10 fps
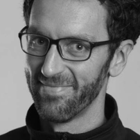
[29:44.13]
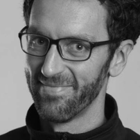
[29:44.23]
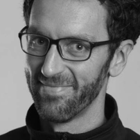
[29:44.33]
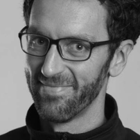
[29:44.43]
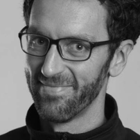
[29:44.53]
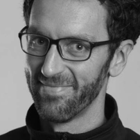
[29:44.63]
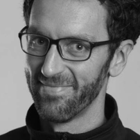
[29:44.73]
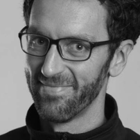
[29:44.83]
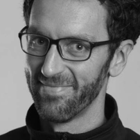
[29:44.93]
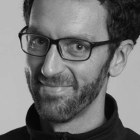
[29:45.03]

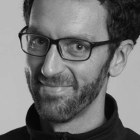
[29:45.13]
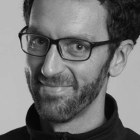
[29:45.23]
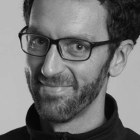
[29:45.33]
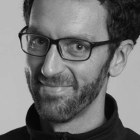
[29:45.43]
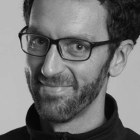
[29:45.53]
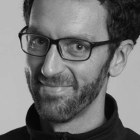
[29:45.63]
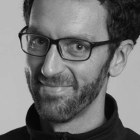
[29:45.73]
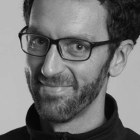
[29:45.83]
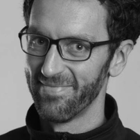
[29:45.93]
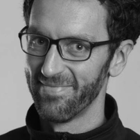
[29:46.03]

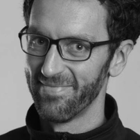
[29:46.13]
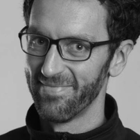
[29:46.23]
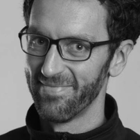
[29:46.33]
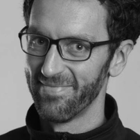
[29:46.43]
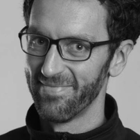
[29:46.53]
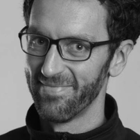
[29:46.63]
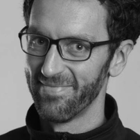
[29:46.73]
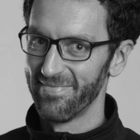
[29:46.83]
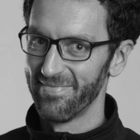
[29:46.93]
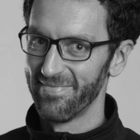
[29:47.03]

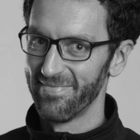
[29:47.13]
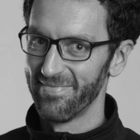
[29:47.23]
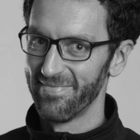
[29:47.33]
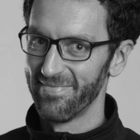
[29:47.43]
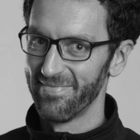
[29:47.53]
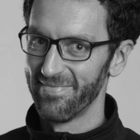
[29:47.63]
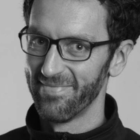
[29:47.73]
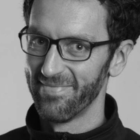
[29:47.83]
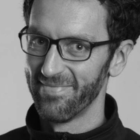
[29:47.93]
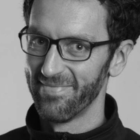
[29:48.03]

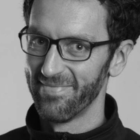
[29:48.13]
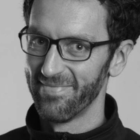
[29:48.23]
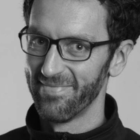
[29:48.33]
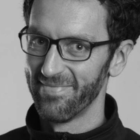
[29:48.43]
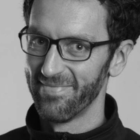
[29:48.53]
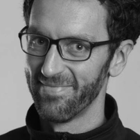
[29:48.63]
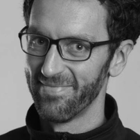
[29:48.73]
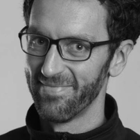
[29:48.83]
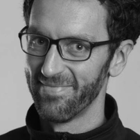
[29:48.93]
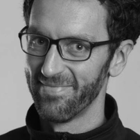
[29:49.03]

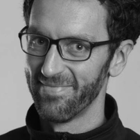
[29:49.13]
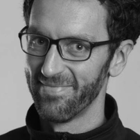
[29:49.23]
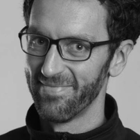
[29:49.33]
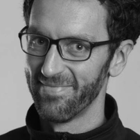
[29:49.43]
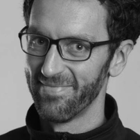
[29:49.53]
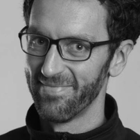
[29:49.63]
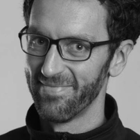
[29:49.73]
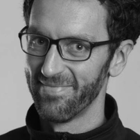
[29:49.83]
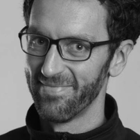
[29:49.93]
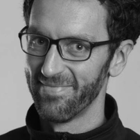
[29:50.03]
[no speech]